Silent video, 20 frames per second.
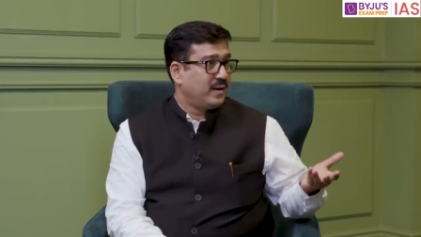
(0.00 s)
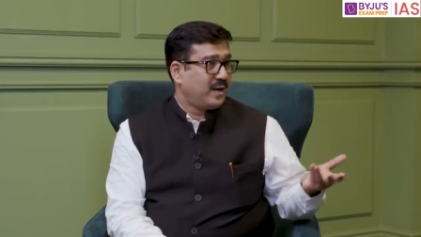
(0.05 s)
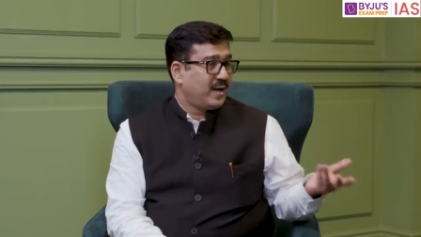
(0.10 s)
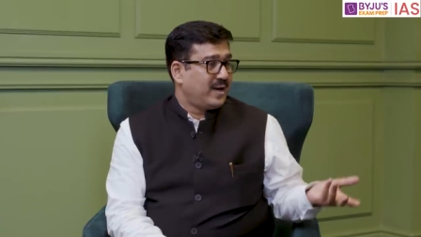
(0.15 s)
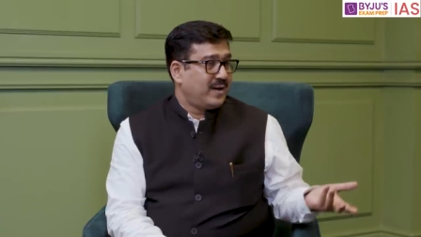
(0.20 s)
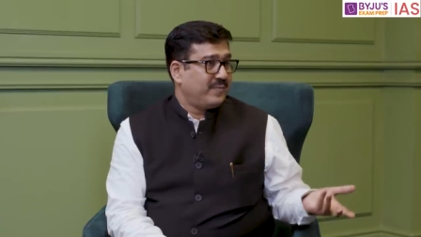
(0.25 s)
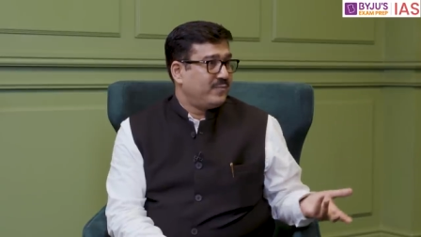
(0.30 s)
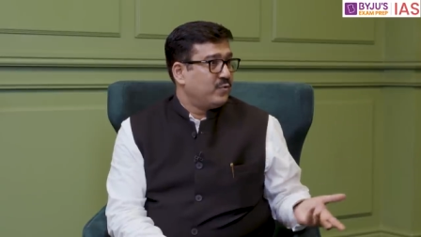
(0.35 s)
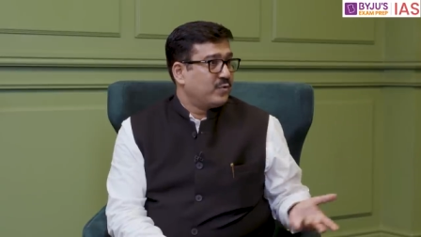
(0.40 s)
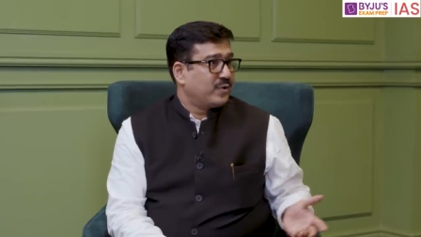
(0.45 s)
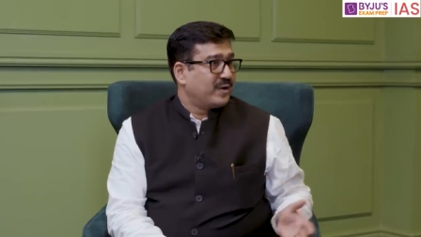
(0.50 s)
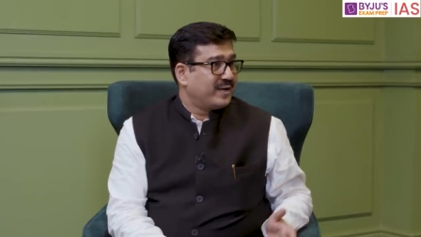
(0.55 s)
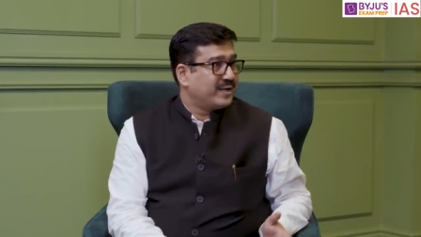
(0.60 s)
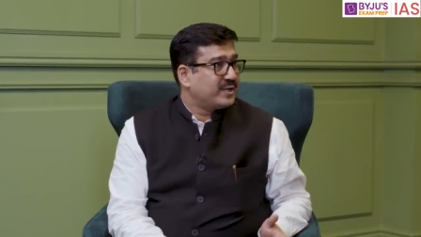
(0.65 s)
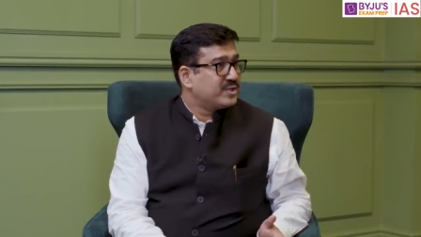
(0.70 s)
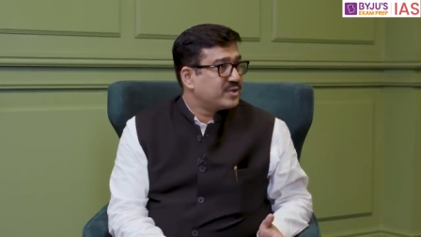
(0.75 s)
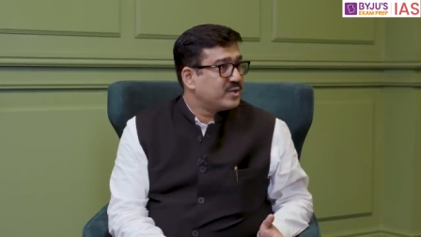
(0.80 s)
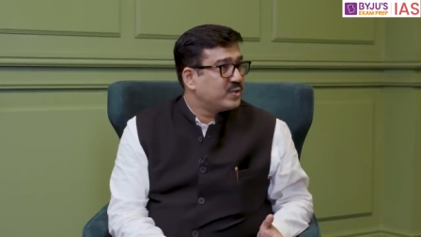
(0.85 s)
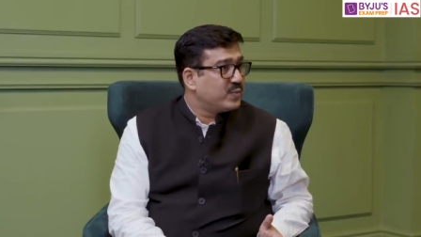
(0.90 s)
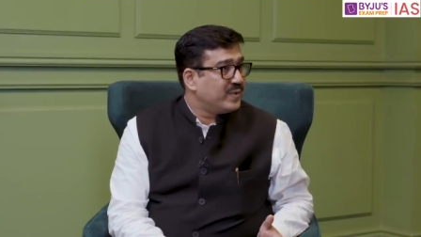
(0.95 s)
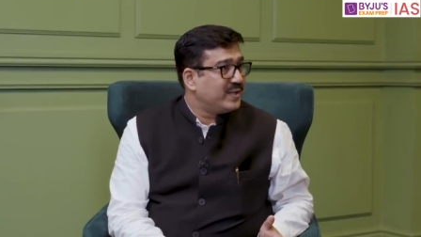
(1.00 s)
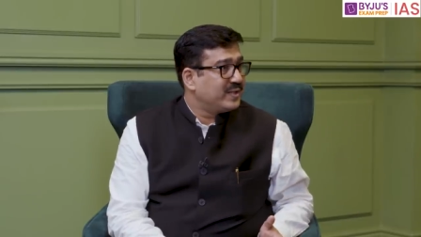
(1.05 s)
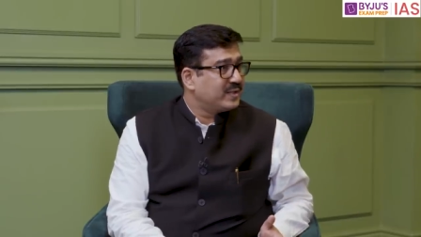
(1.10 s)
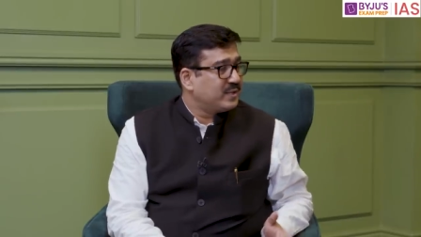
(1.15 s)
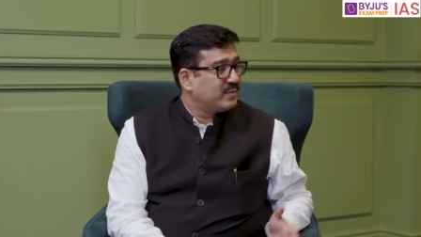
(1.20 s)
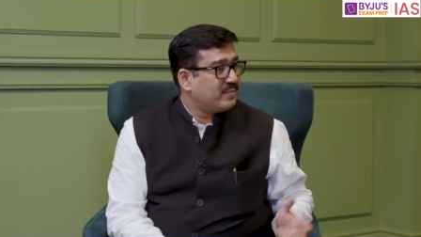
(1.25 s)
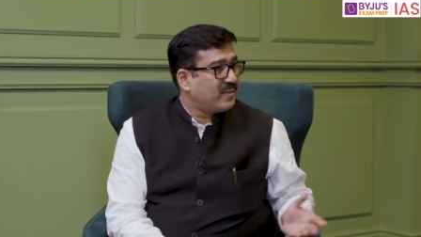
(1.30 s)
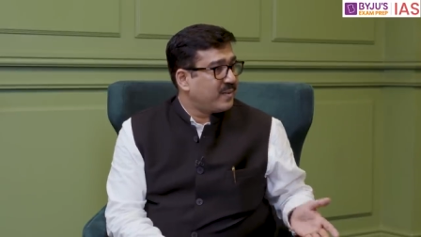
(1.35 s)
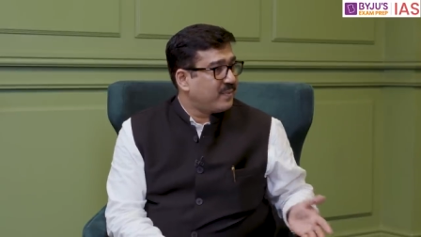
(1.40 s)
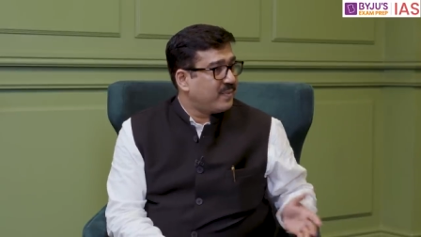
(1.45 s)
I have no connection
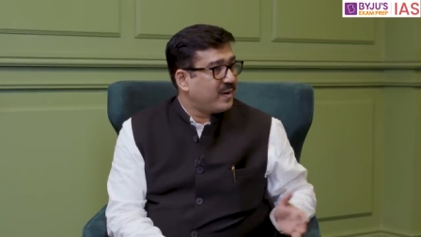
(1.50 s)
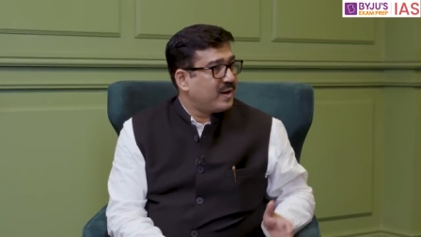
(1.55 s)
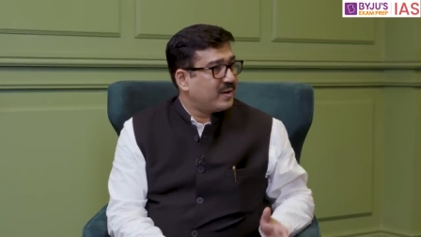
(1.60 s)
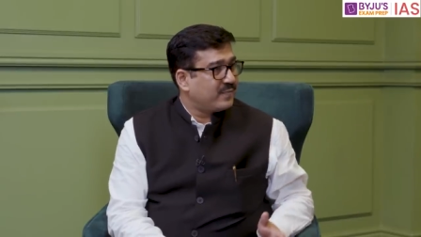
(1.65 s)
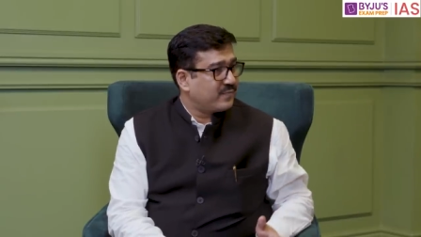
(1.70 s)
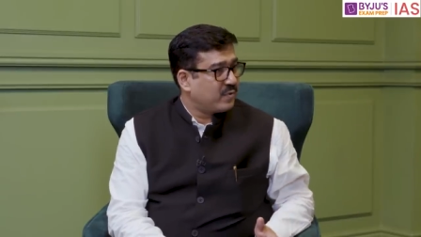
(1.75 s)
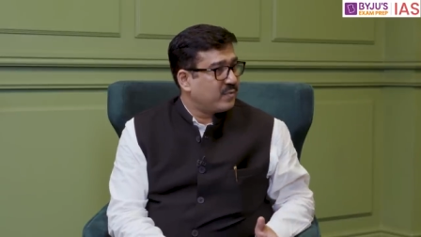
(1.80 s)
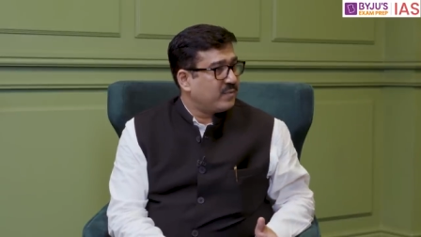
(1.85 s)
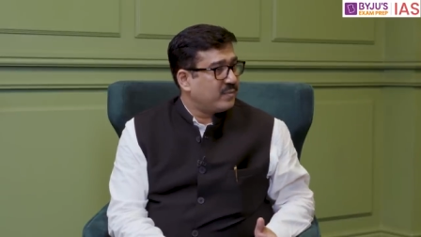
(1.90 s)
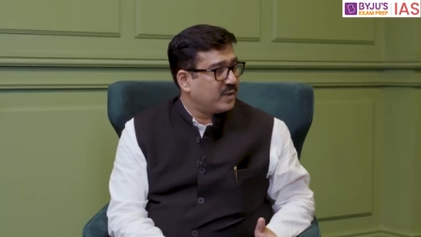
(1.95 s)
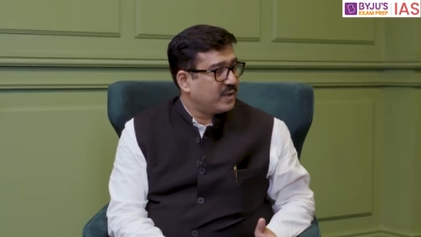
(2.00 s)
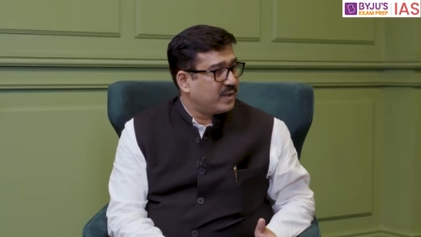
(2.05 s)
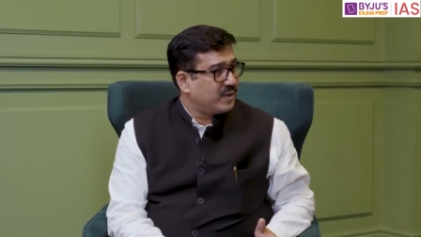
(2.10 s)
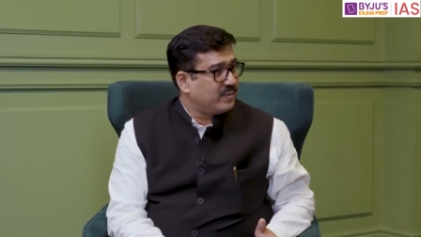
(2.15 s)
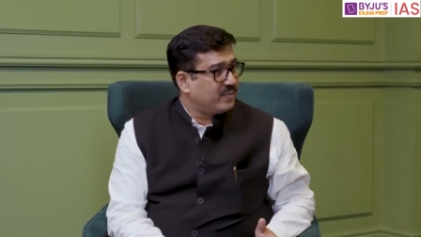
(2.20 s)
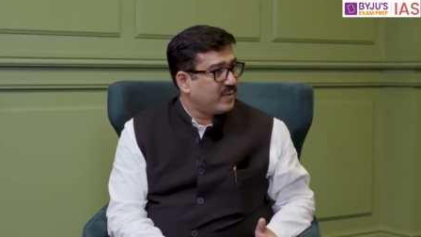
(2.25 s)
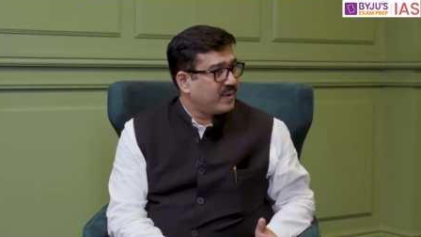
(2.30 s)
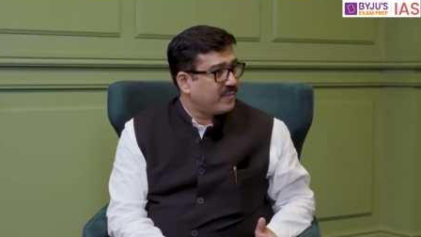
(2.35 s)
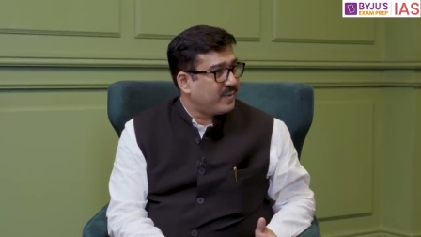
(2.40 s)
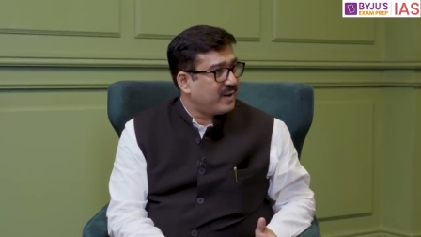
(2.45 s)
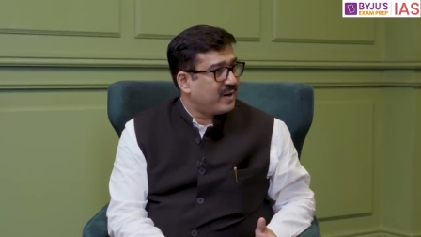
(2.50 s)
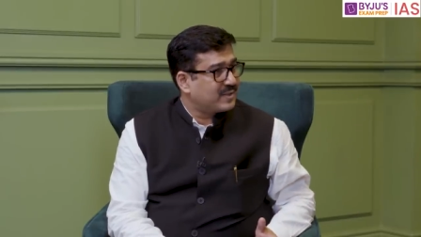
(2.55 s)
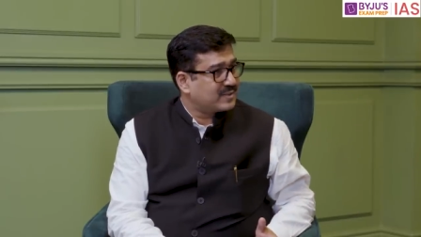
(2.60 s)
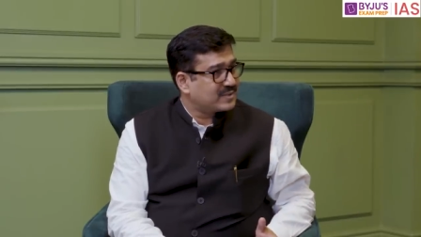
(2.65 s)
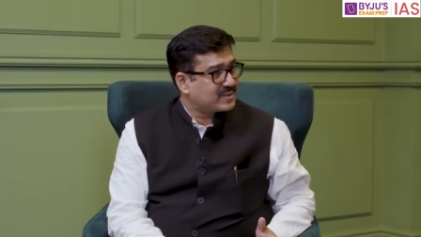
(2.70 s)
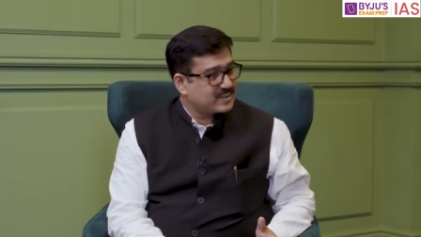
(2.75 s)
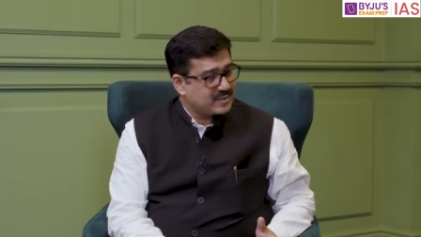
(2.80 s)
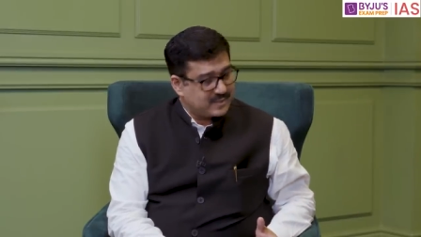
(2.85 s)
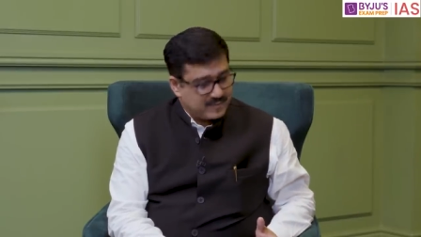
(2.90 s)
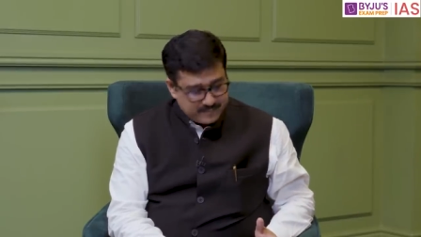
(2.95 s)
with in my in my
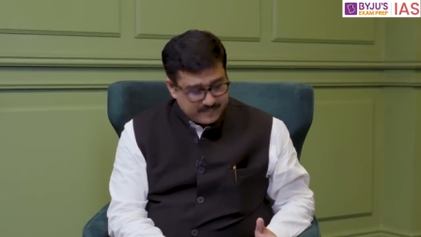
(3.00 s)
past.